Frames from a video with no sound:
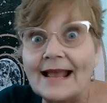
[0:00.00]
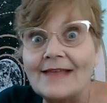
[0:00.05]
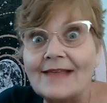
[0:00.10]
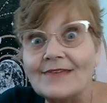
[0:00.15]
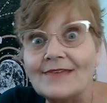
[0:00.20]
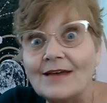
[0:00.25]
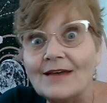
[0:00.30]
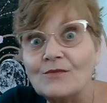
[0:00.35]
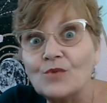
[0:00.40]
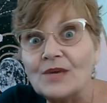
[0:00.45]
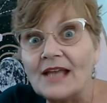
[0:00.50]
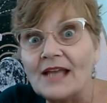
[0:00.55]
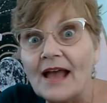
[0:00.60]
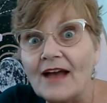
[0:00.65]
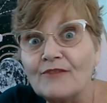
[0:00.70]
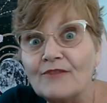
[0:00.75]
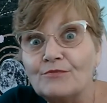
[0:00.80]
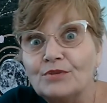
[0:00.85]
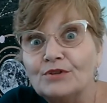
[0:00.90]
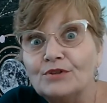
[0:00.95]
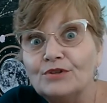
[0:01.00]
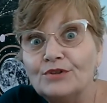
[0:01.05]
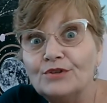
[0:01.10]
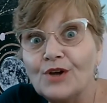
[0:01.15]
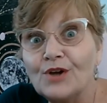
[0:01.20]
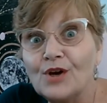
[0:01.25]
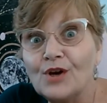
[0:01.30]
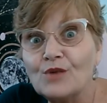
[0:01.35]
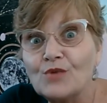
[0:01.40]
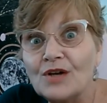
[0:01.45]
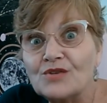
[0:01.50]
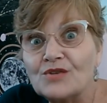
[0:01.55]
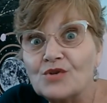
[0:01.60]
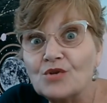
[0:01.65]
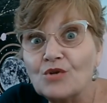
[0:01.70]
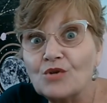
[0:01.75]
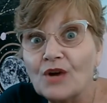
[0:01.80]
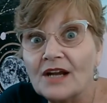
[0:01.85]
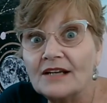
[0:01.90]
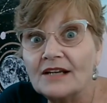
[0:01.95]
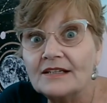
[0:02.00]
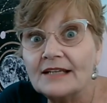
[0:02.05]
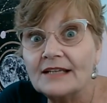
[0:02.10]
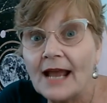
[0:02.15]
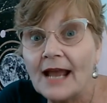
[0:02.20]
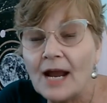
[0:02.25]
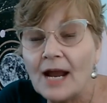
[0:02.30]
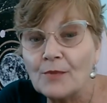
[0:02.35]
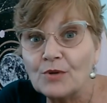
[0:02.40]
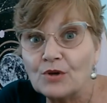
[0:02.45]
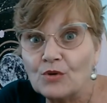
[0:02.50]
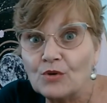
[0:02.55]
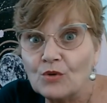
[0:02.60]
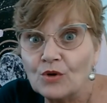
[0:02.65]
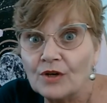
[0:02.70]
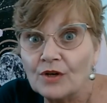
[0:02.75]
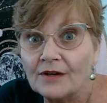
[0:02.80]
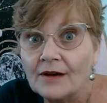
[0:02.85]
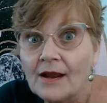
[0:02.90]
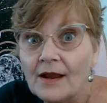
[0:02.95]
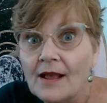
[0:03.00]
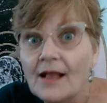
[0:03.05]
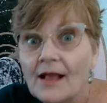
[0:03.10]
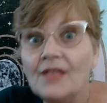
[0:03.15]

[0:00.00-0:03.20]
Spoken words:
And then we have Pluto retrograde in Capricorn.